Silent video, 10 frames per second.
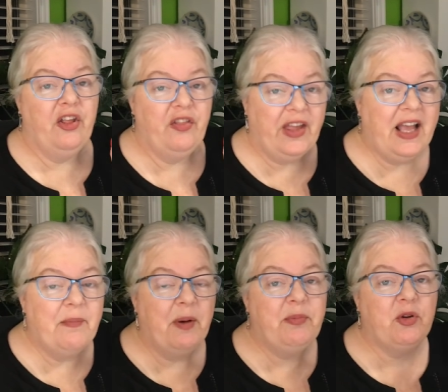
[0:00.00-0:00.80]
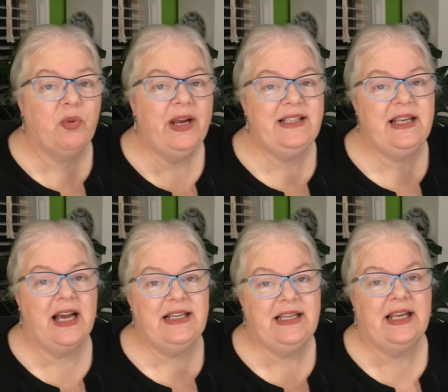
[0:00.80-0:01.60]
they come up with crazy
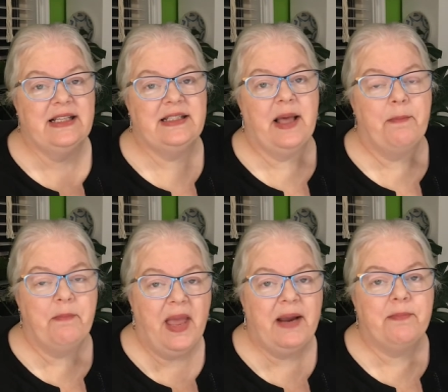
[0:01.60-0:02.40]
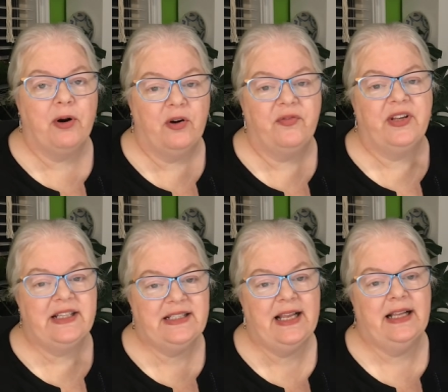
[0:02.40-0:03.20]
ideas that make
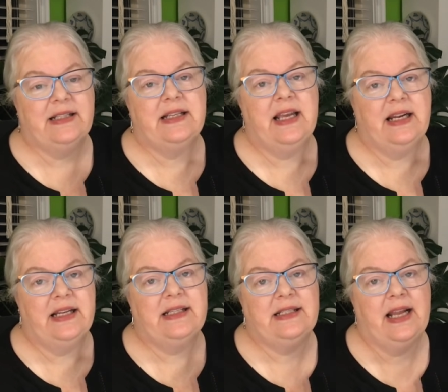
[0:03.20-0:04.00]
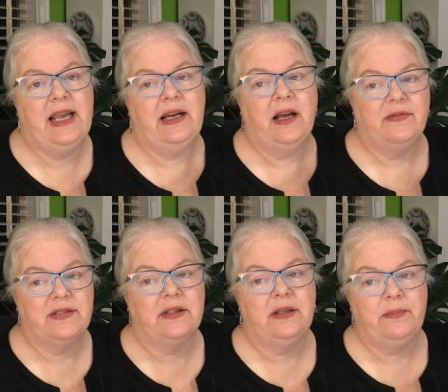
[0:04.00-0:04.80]
perfect sense in a state of
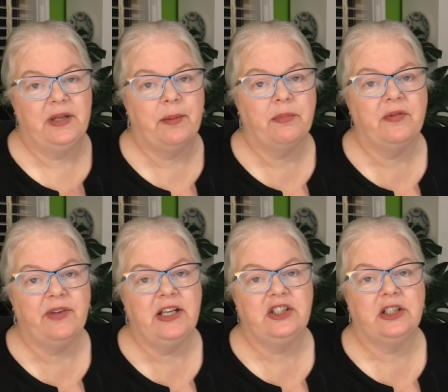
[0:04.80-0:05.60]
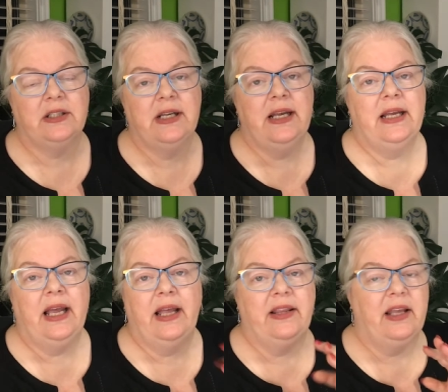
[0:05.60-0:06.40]
sleep deprivation,
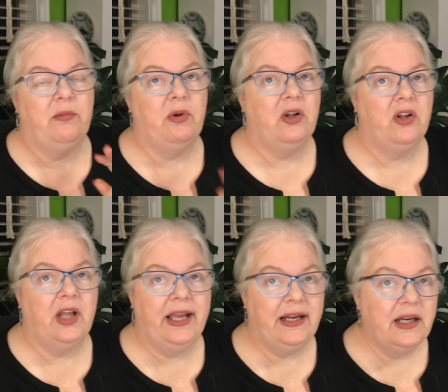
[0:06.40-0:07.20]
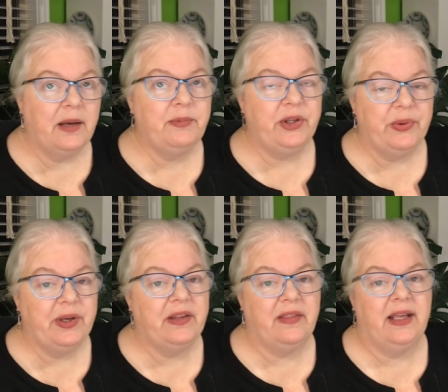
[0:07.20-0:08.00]
and they will end up
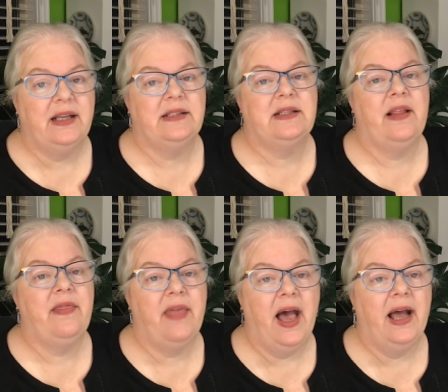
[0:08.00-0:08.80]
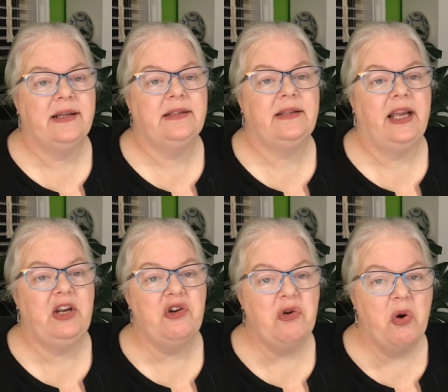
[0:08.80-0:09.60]
doing things that
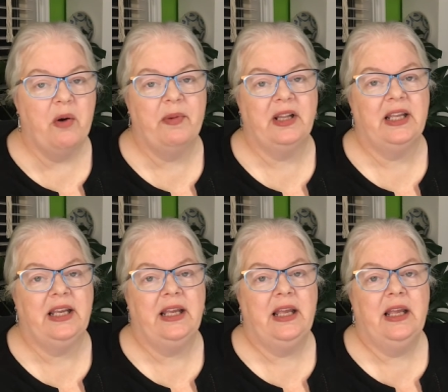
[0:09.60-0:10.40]
they normally